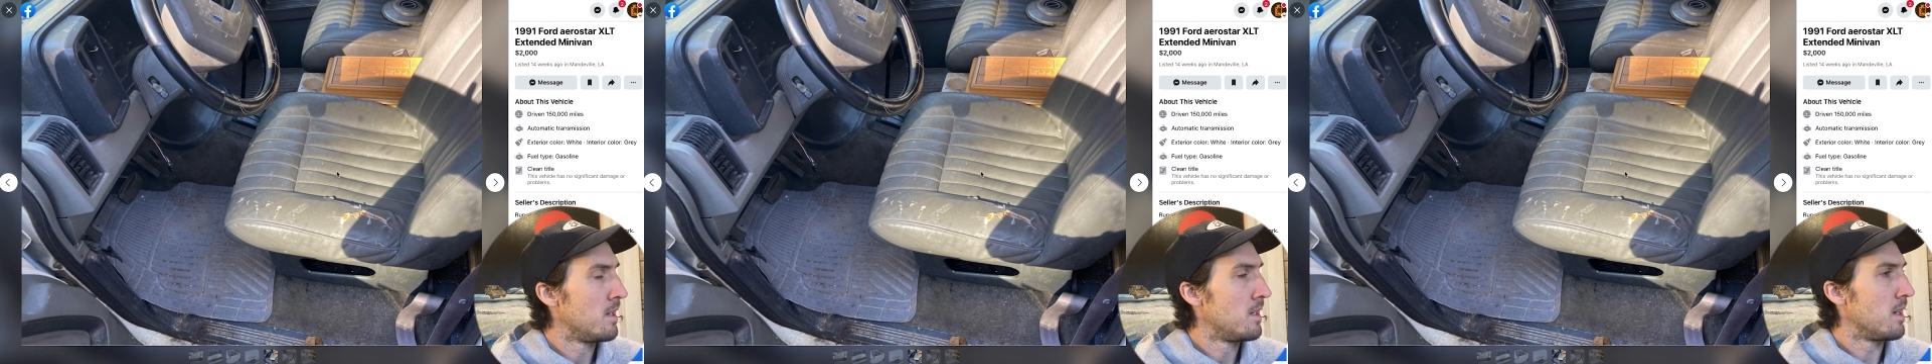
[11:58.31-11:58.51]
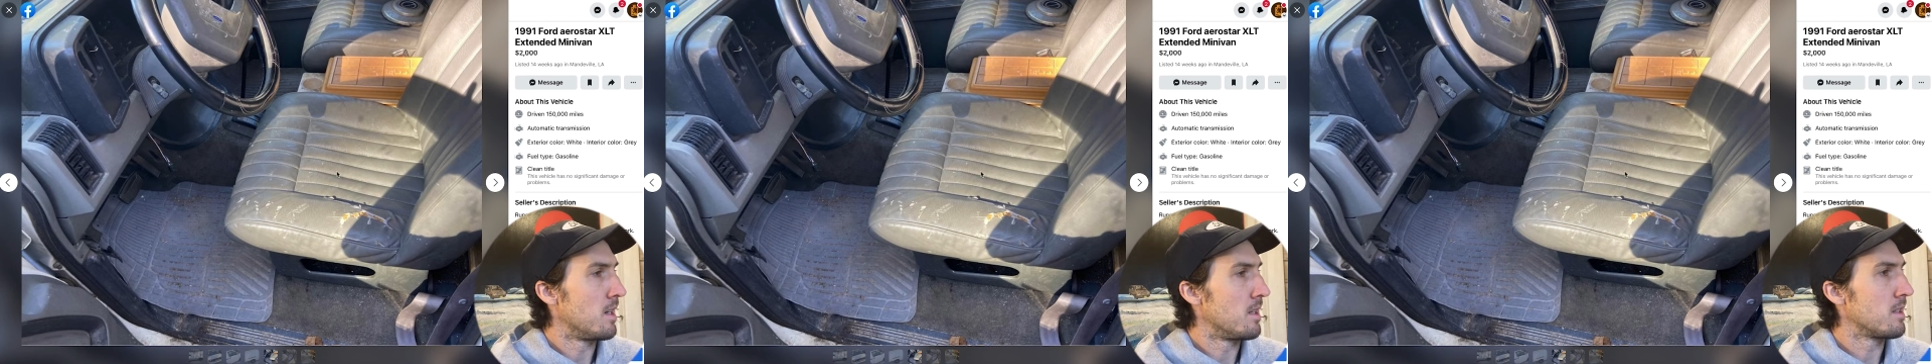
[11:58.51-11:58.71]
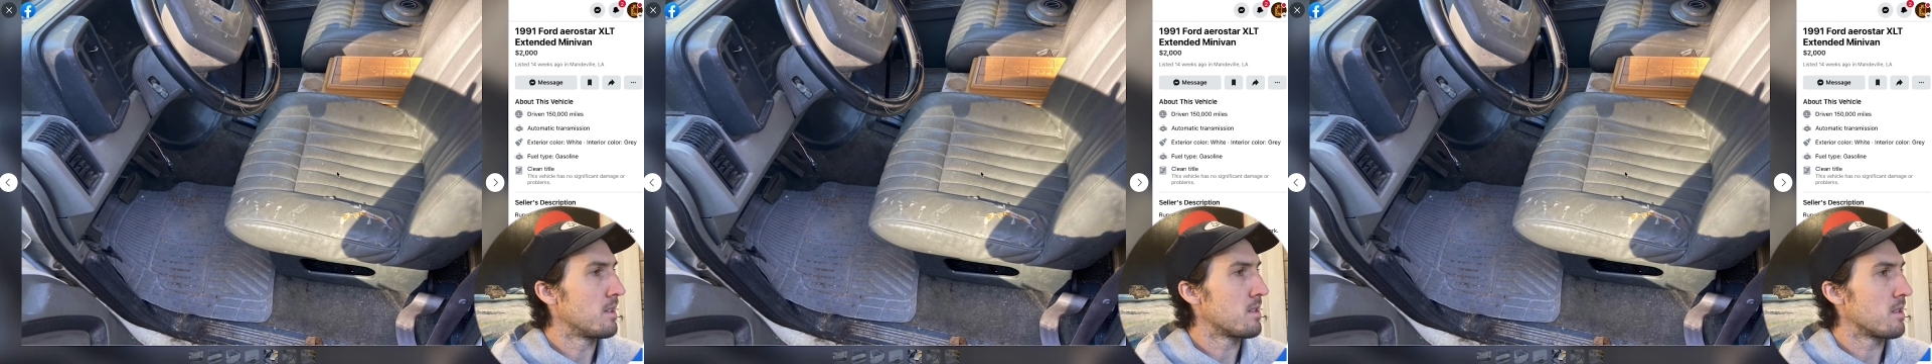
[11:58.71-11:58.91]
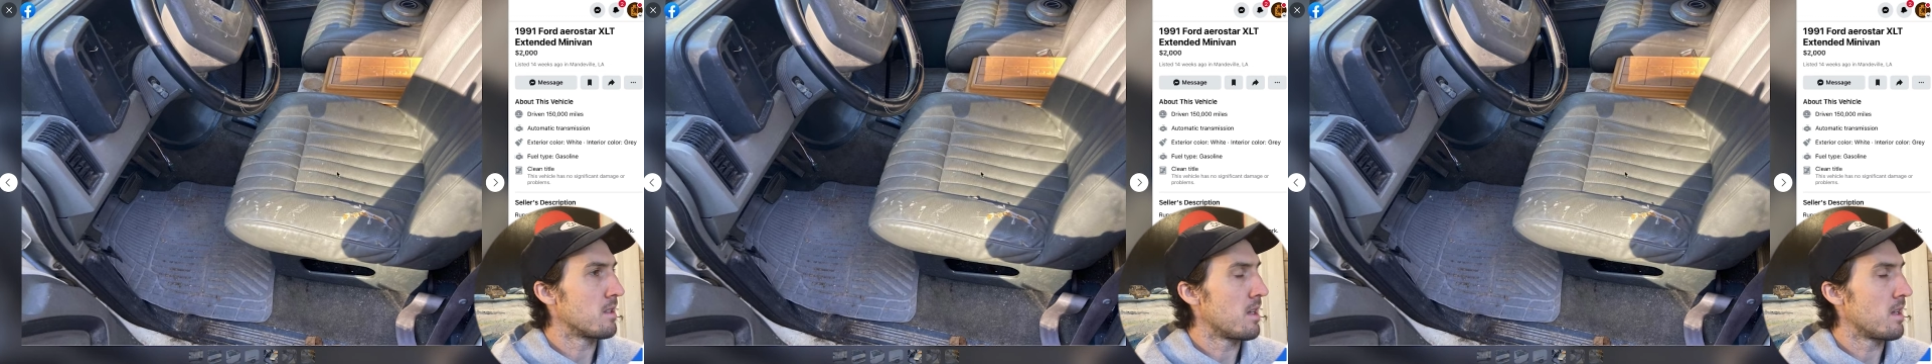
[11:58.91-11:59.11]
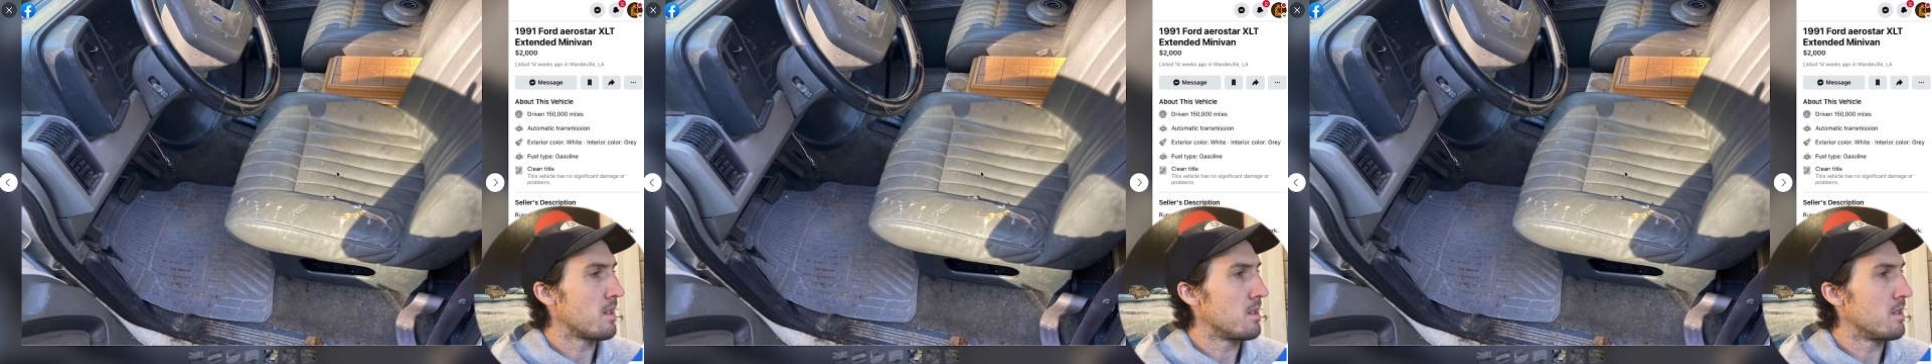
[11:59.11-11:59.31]
I think there's a
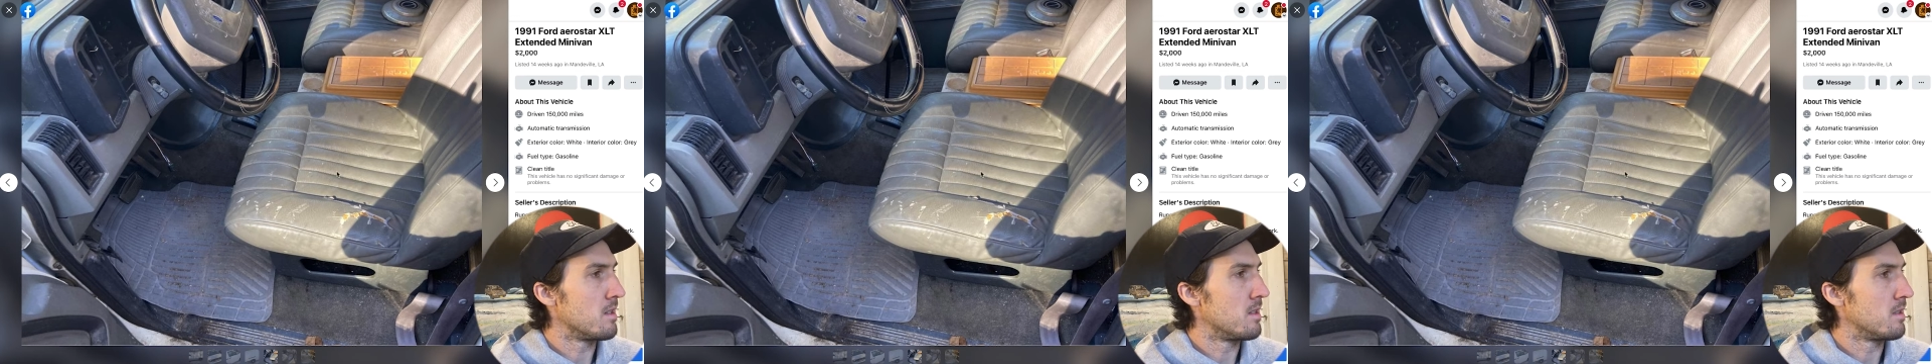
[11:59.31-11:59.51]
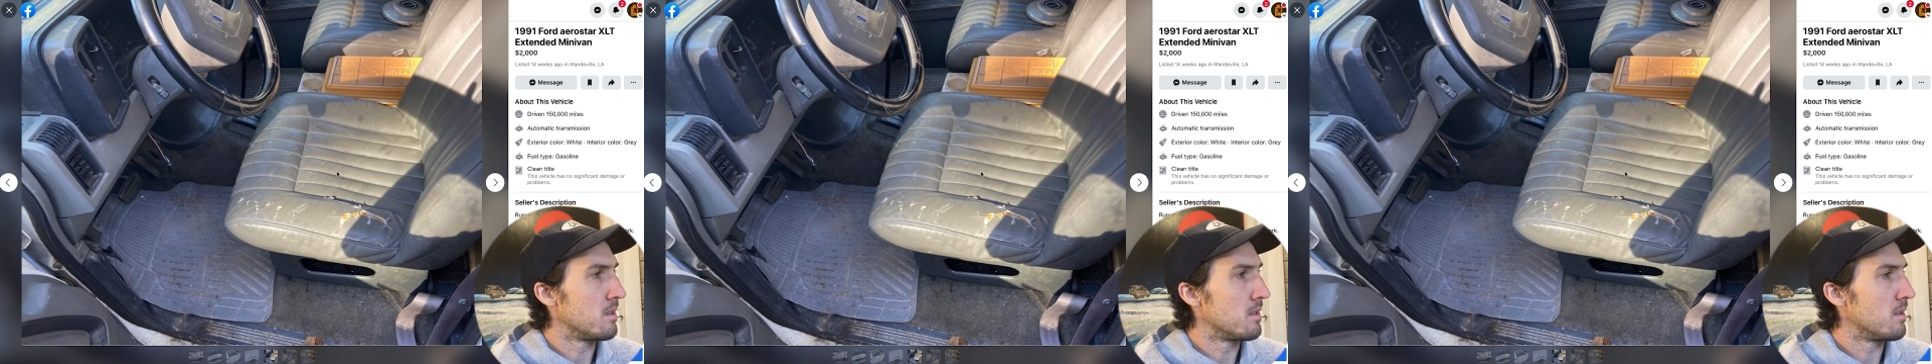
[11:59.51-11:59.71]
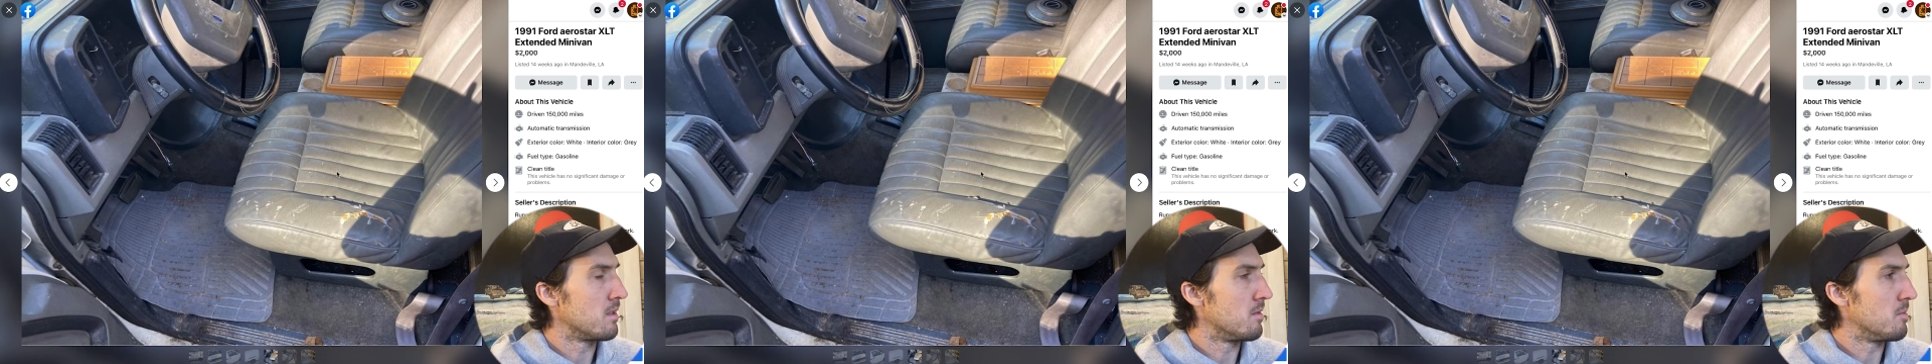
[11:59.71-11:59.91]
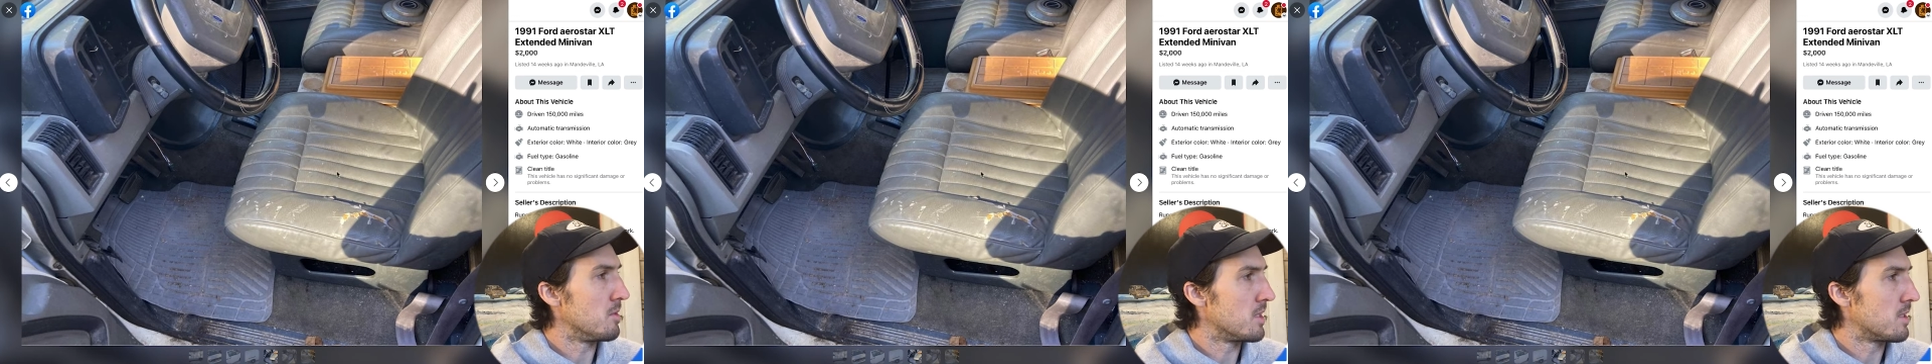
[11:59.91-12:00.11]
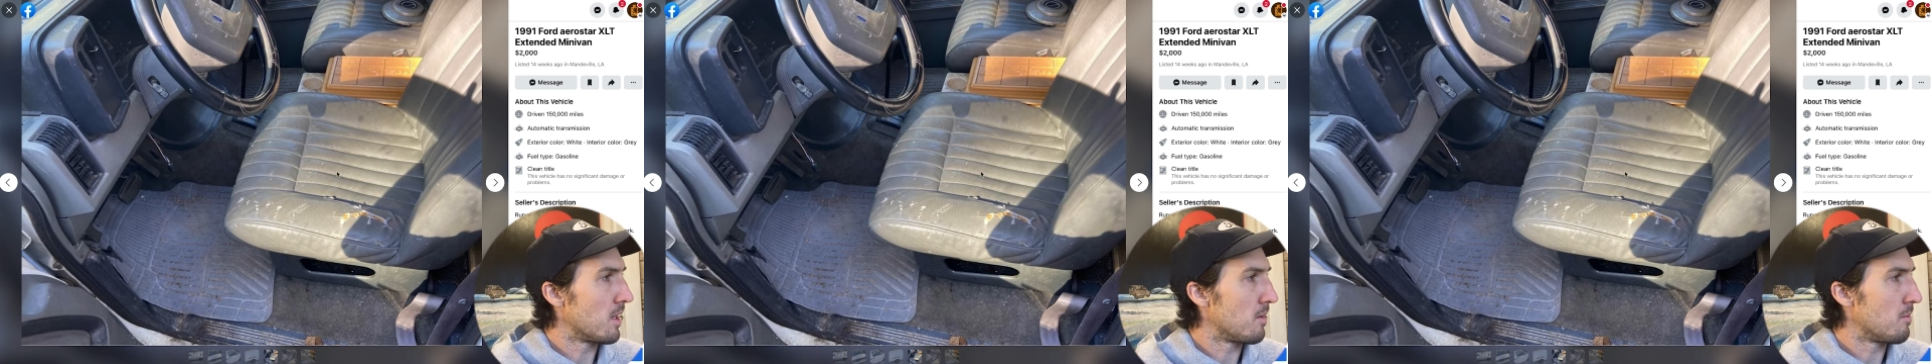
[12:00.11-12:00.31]
lot of good to be
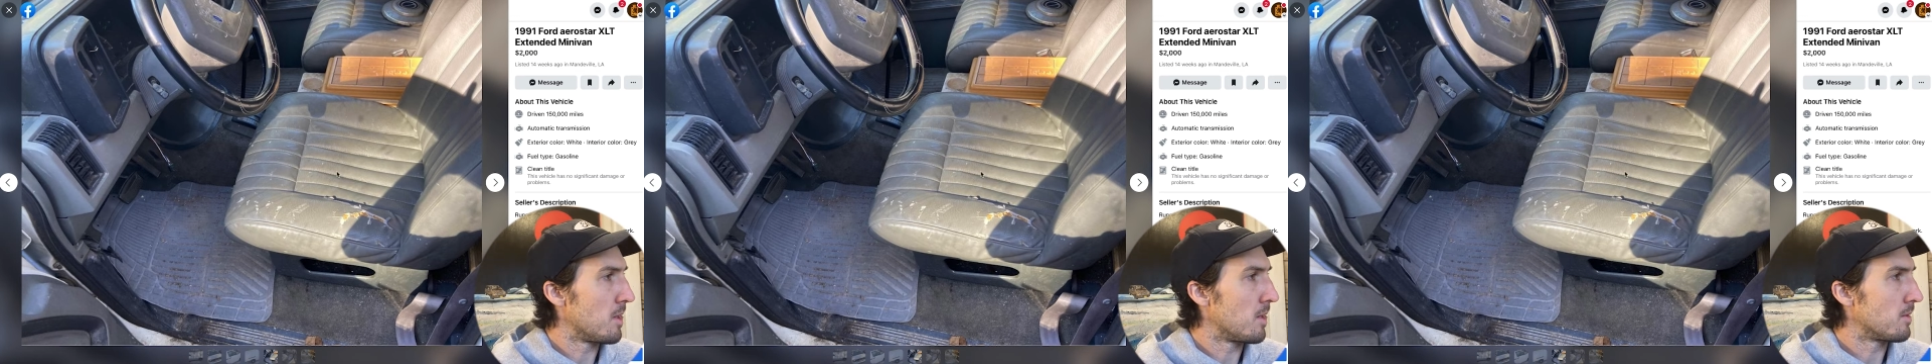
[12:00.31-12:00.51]
said about